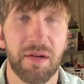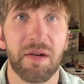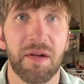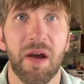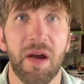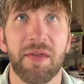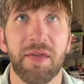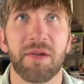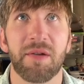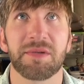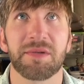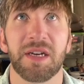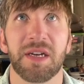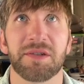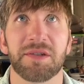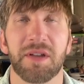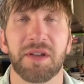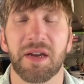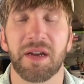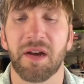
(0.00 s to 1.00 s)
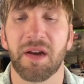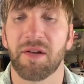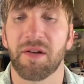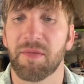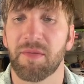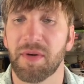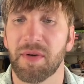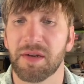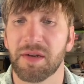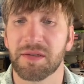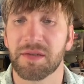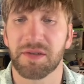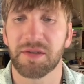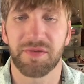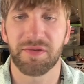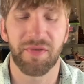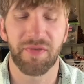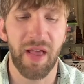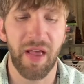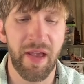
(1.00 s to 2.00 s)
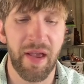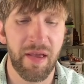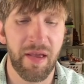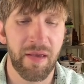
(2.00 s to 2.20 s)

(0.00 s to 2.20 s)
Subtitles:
think it was actually like $100 just flat.